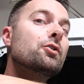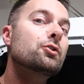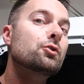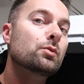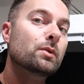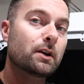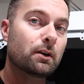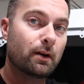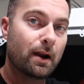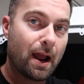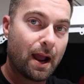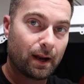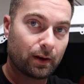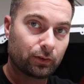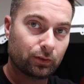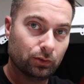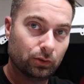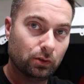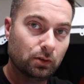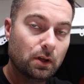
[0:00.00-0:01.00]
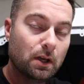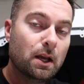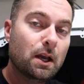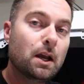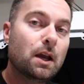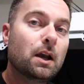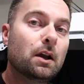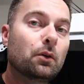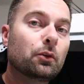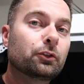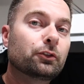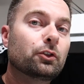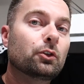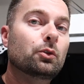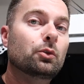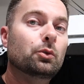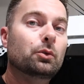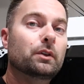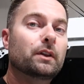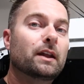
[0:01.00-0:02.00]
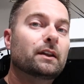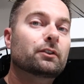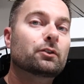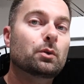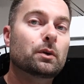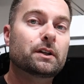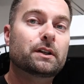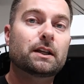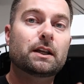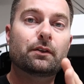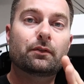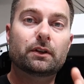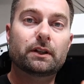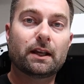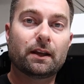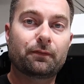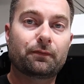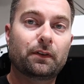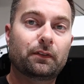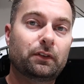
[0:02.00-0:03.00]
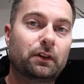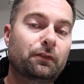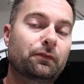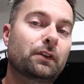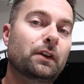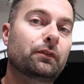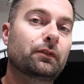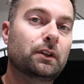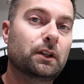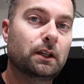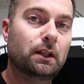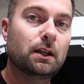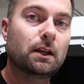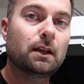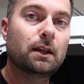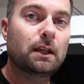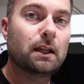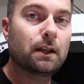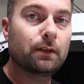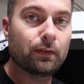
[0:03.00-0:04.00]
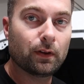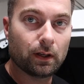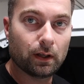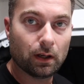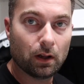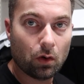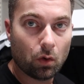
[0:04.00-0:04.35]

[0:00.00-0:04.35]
the rear axle. So that's going to give it that 50-50 even